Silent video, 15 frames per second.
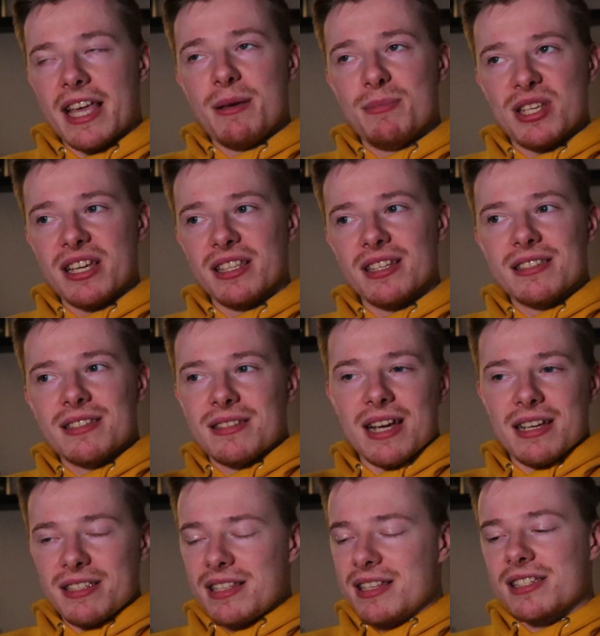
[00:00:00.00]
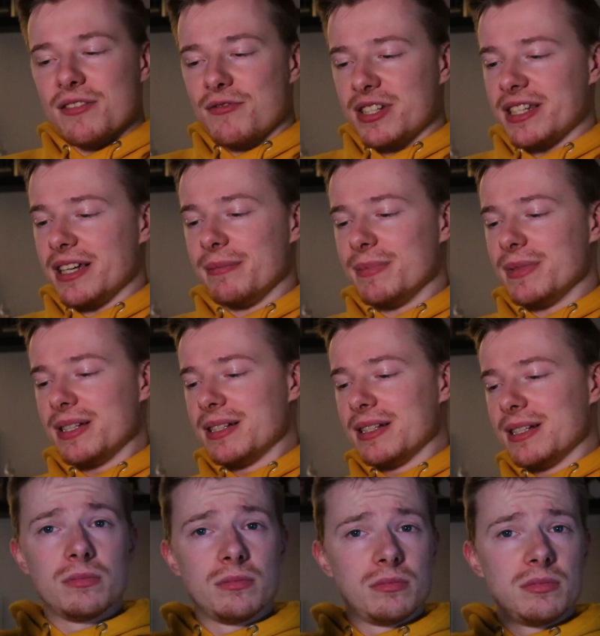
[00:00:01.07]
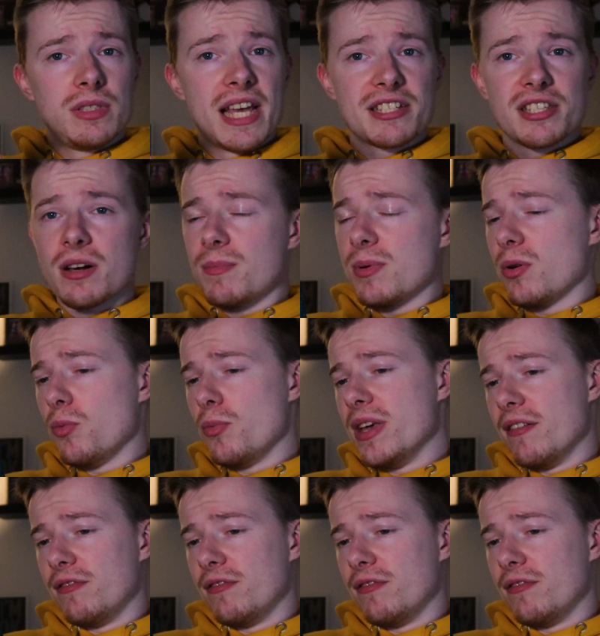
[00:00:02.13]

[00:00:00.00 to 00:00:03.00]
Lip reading: I keep saying this. I say this every time. Next up, we